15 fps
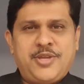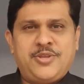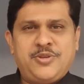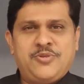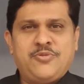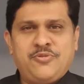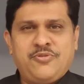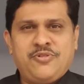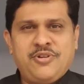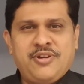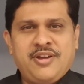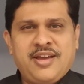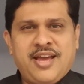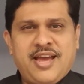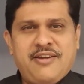New
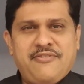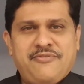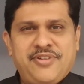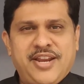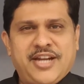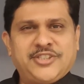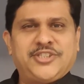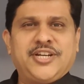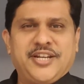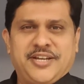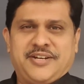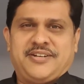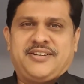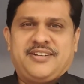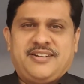Financial Year,
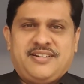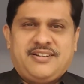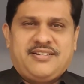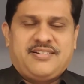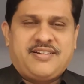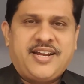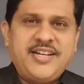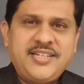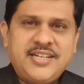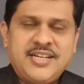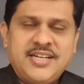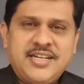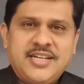right?